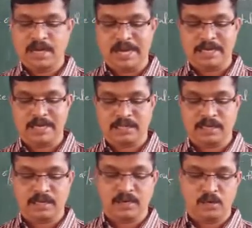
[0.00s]
and
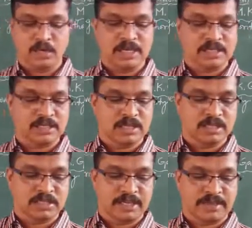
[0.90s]
another who does the
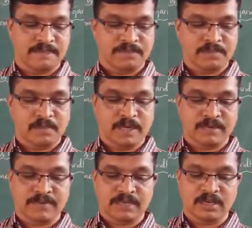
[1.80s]
same
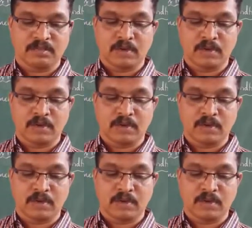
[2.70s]
but with the